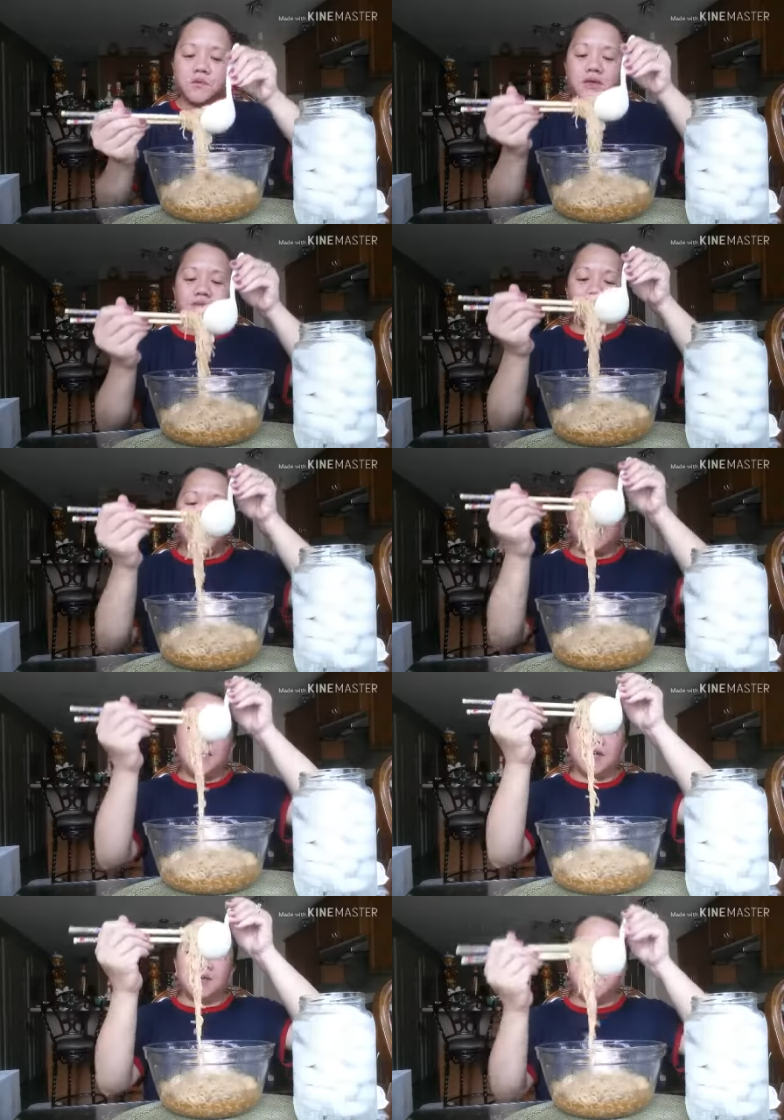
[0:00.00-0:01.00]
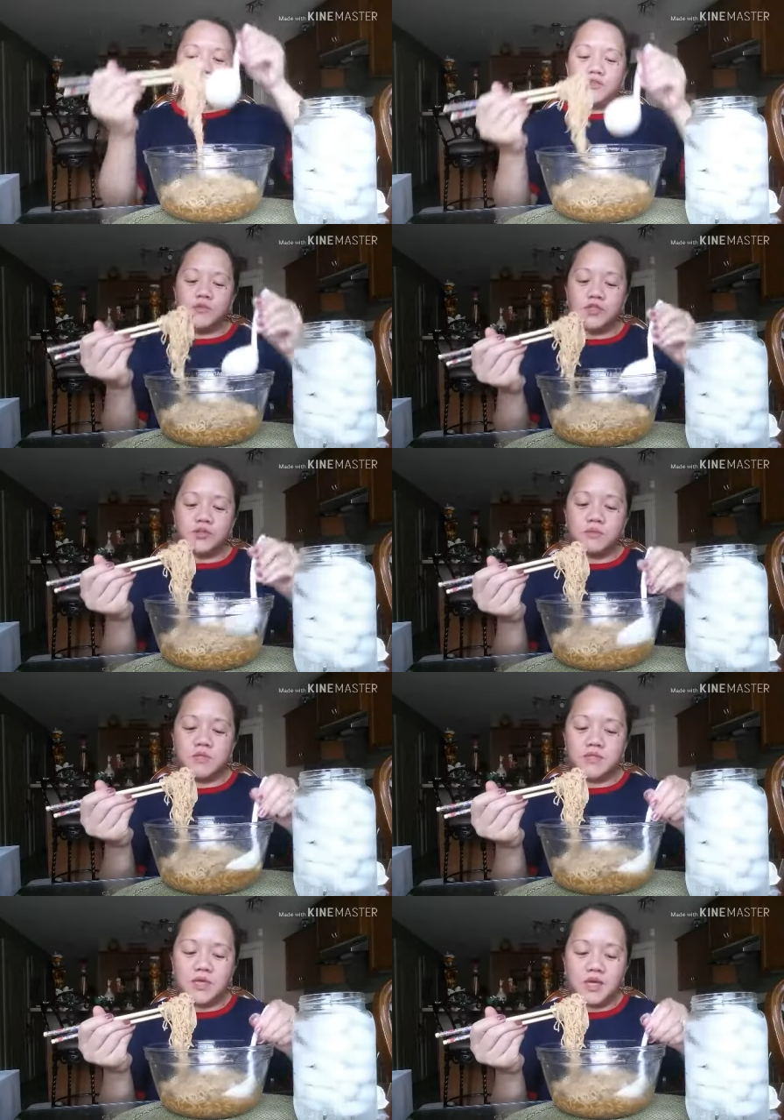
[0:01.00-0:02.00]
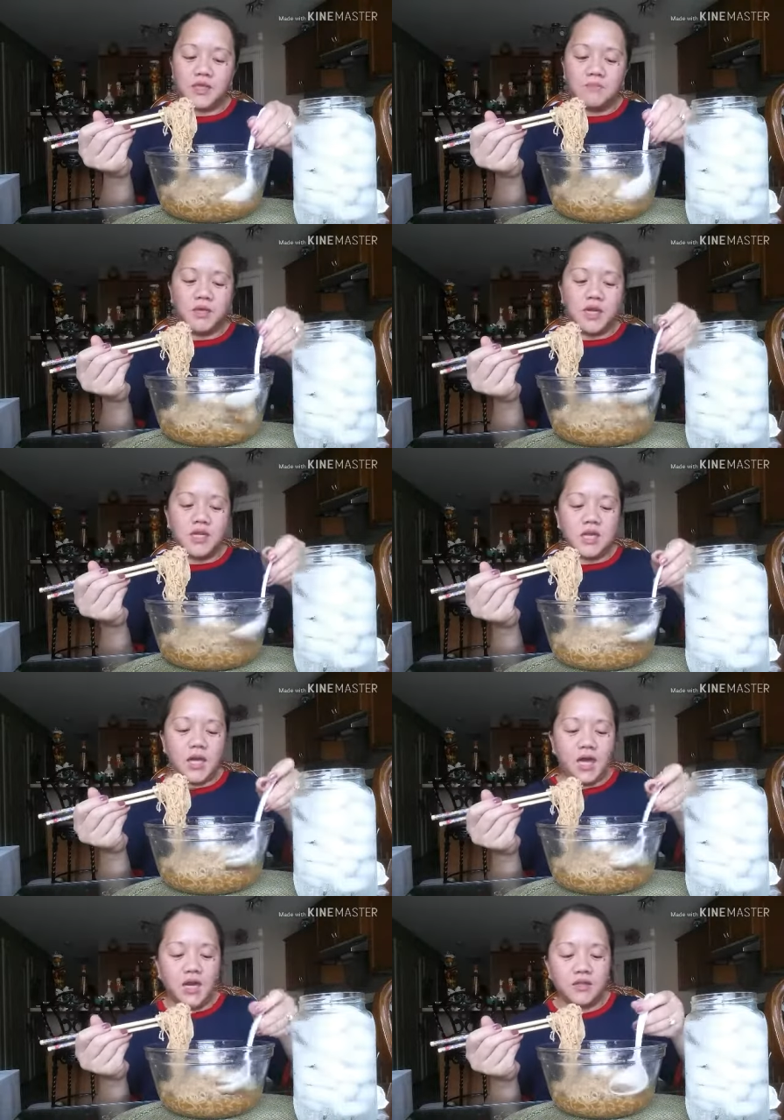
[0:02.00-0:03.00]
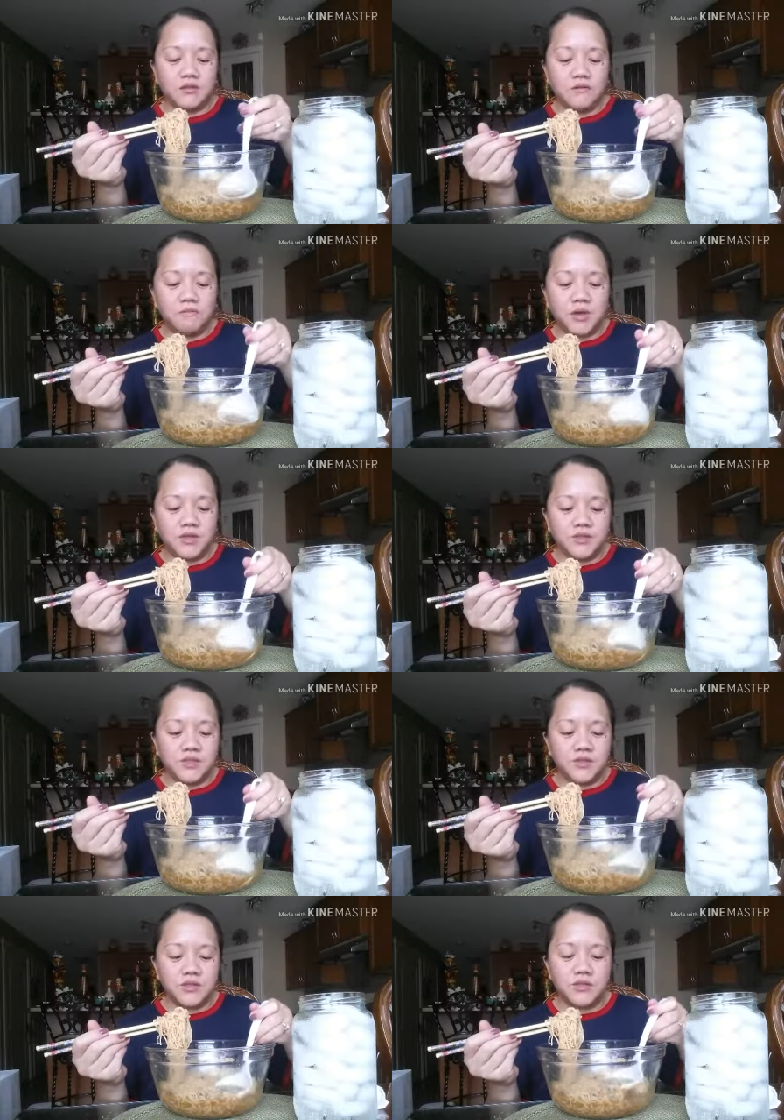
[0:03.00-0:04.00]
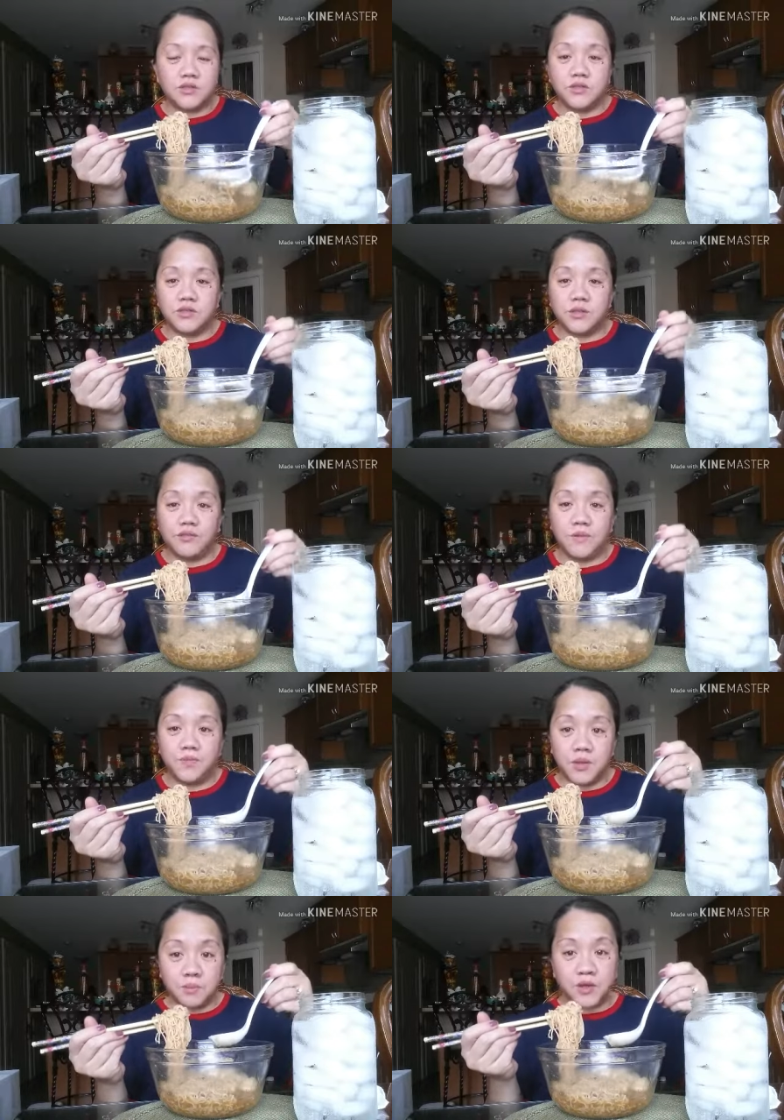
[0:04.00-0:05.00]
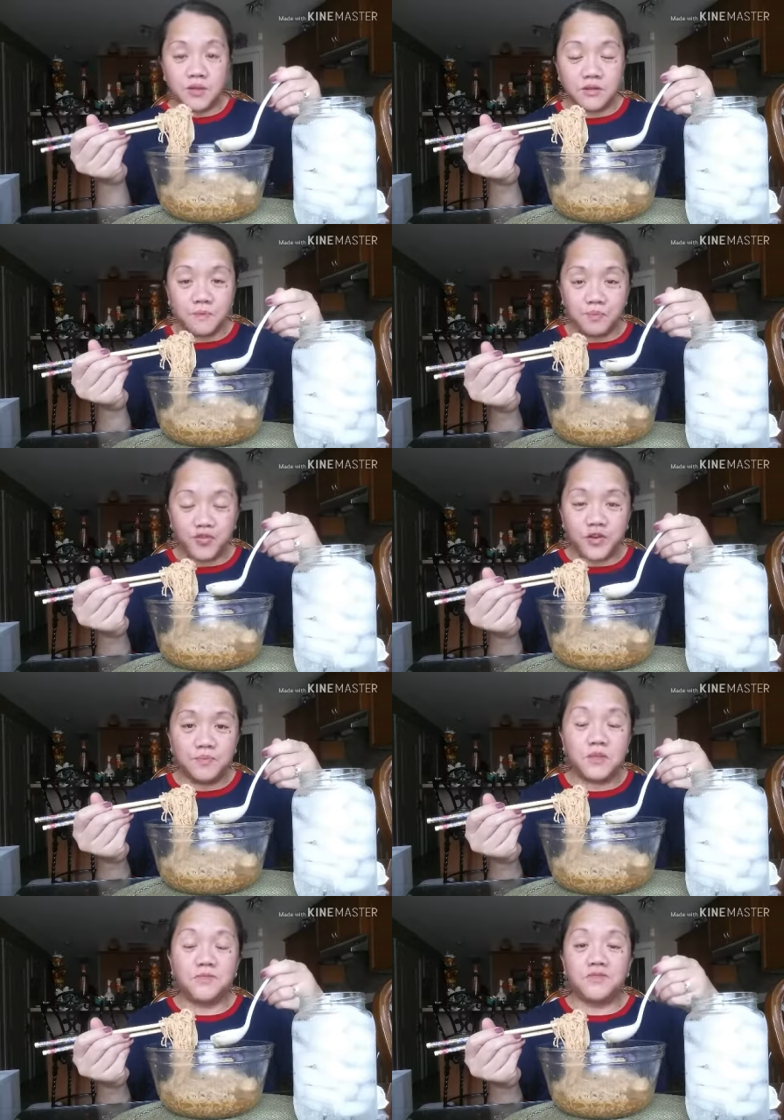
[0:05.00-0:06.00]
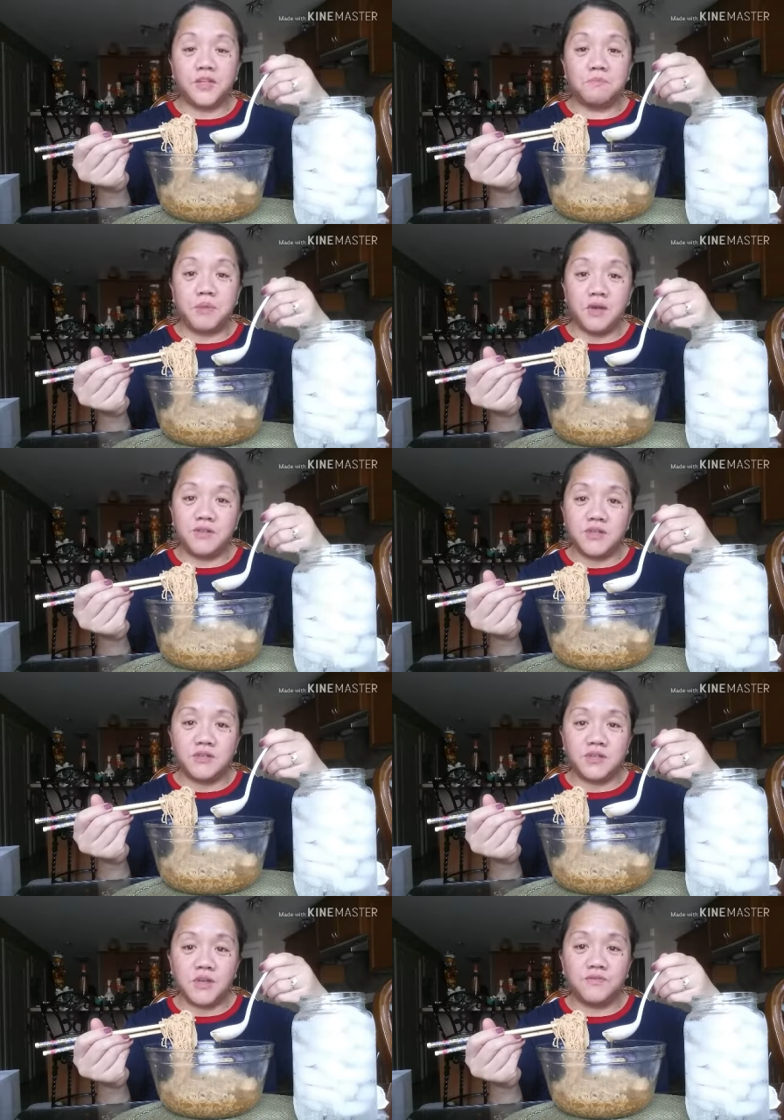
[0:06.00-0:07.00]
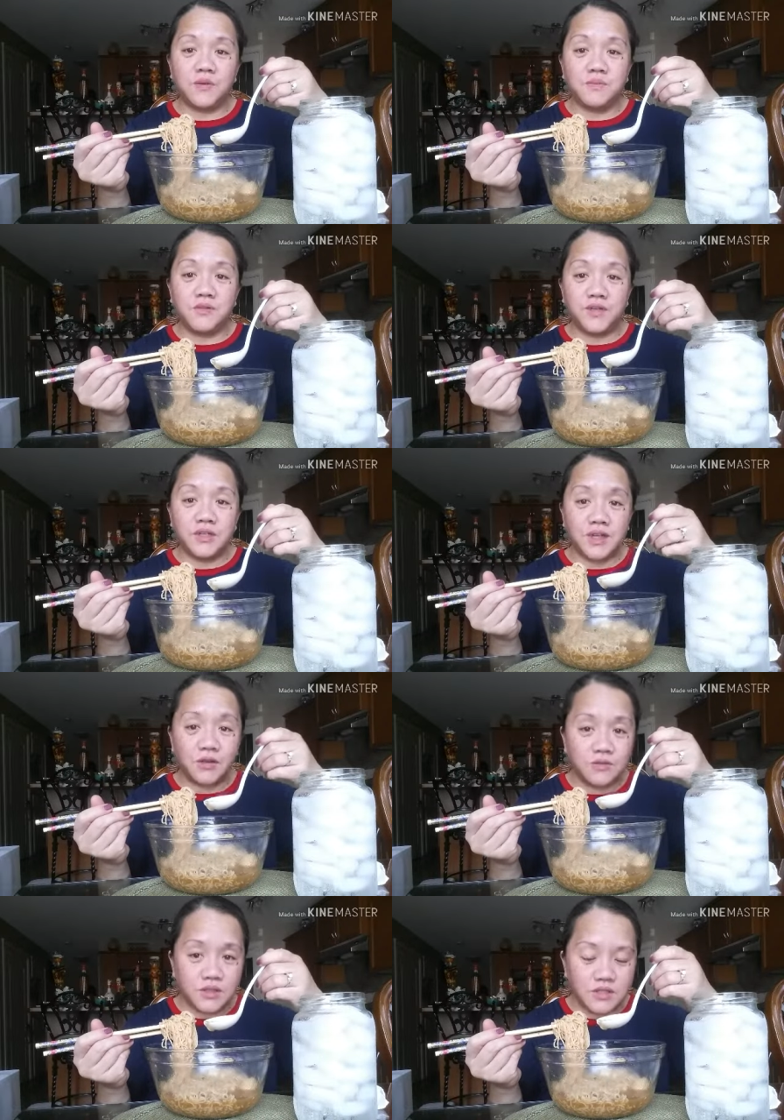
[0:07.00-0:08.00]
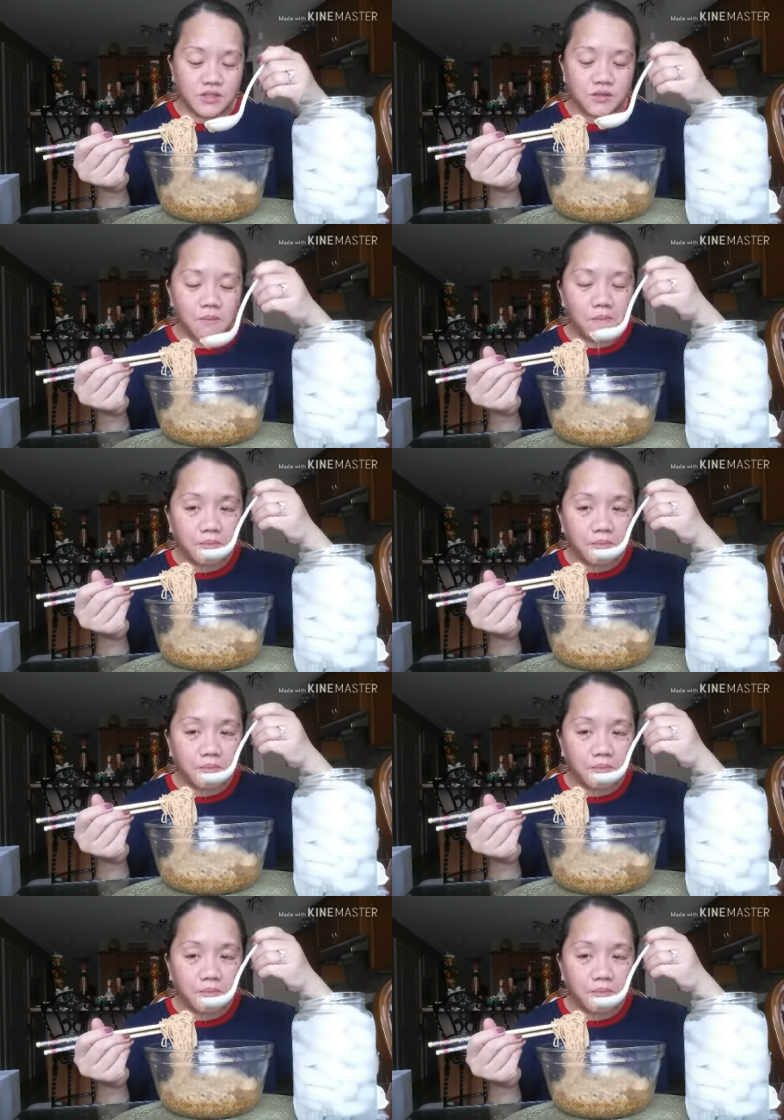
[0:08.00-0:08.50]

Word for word: One thing I like about YouTube is that I'm gaining a lot of brothers and sisters from different from different parents and from different countries.